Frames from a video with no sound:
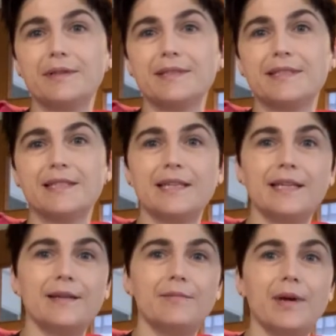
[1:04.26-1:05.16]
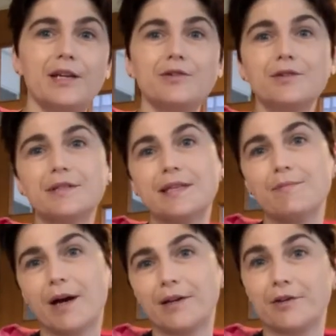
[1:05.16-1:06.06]
C major, C
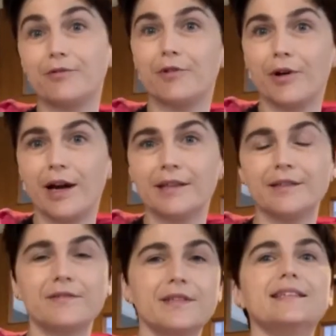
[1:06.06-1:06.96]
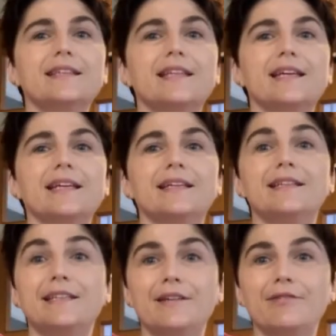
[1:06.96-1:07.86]
minor, 4 octaves, then
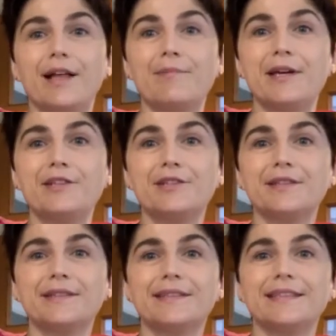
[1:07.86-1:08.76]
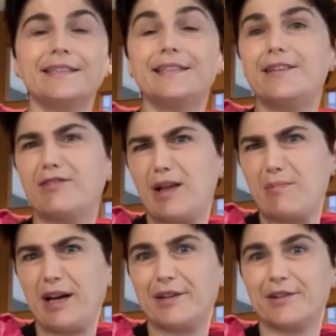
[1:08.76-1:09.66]
D flat major, D flat
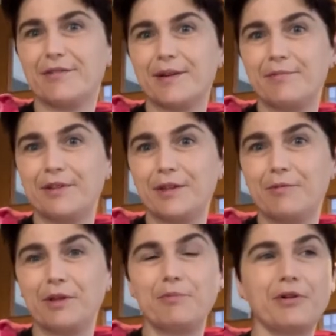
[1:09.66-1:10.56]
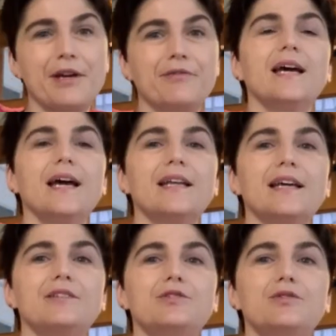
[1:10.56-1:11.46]
minor if I'm feeling really brave. And
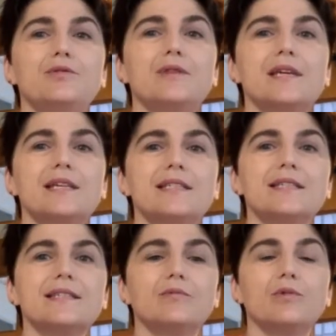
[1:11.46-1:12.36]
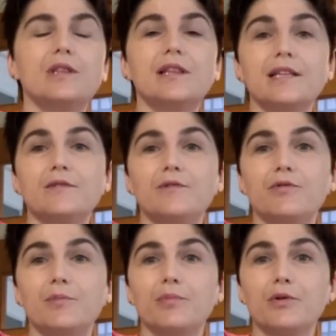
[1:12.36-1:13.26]
I do this with lots of
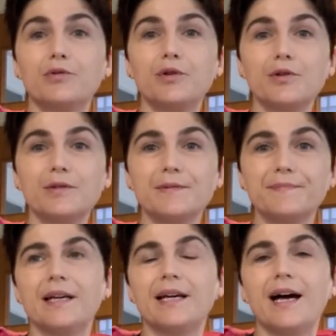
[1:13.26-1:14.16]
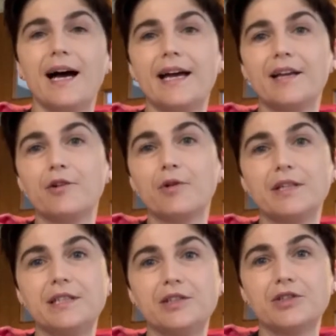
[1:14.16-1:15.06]
different bow strokes. I had a great
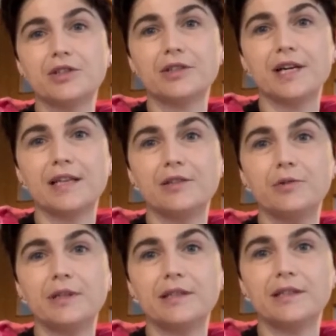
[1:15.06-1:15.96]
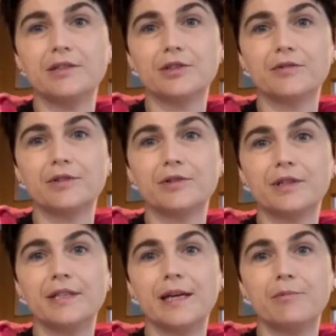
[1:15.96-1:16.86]
teacher at New England Conservatory
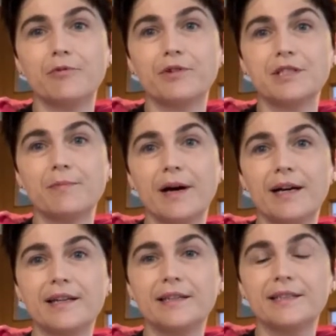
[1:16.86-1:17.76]
named Fritz Mogg,